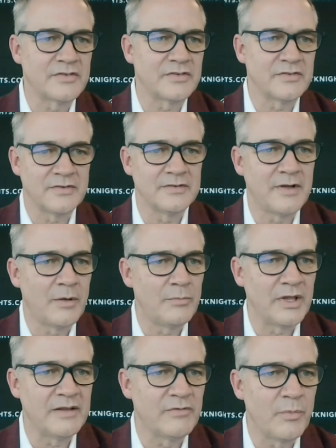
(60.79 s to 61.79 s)
It's an
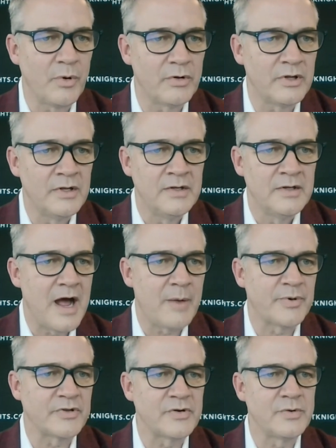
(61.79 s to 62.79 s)
unbelievable
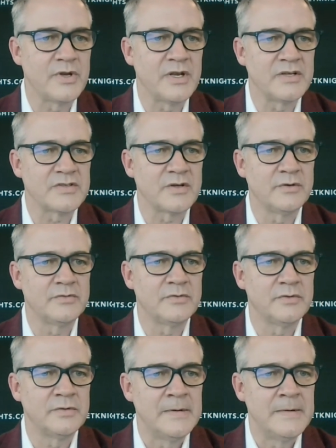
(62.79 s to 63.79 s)
opportunity. So